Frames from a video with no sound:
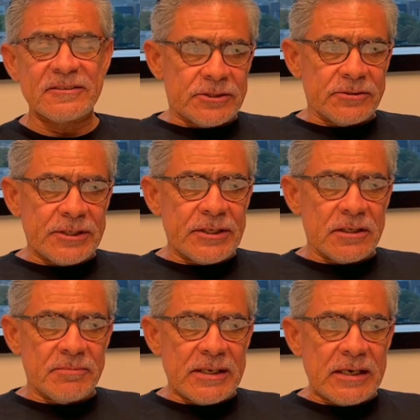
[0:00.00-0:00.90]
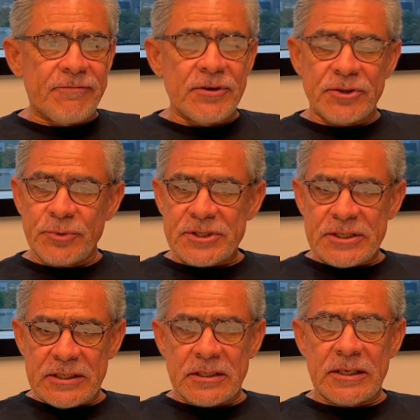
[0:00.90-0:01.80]
drinking about a fifth of
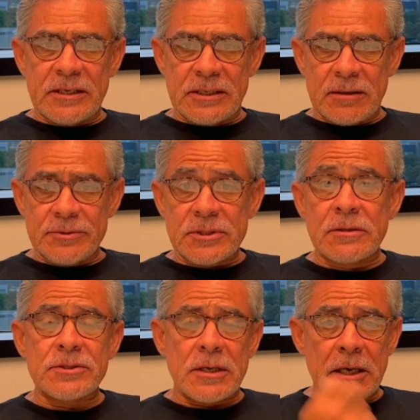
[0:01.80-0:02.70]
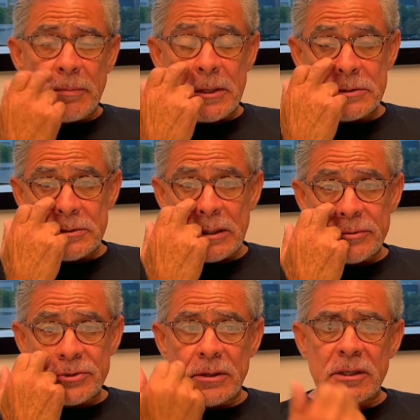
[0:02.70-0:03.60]
whiskey a day, and I was on psych meds, and I was
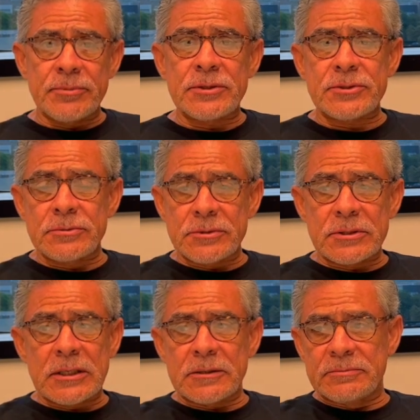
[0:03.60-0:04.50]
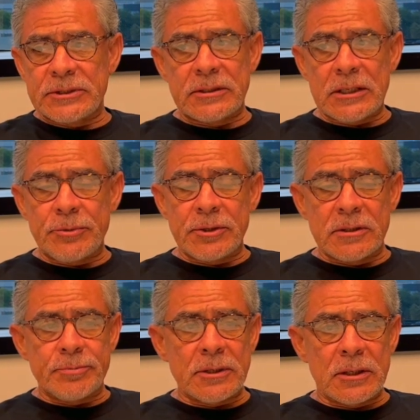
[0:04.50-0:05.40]
trying to commit suicide, and I would end
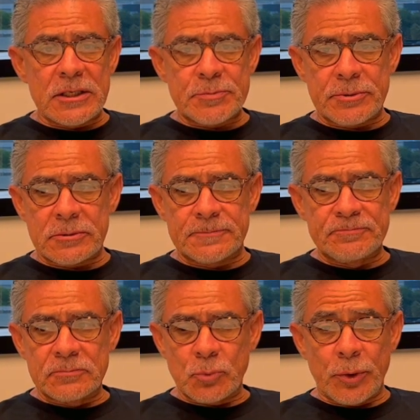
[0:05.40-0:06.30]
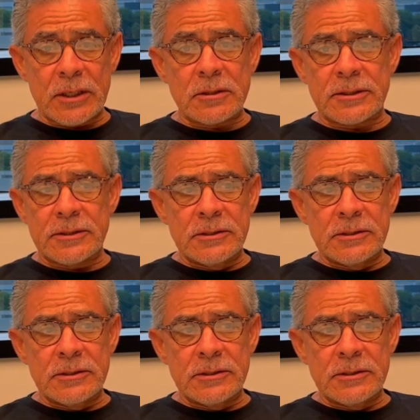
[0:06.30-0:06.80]
up in the hospital weekly,